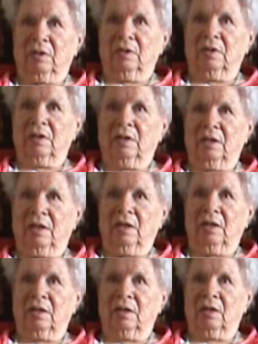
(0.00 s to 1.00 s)
mm
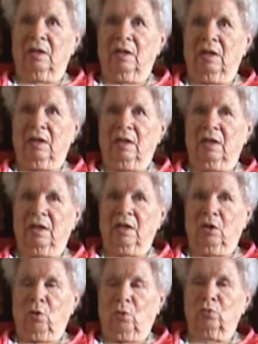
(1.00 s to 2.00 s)
-hmm. in
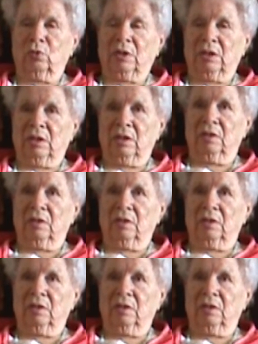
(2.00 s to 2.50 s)
Golden.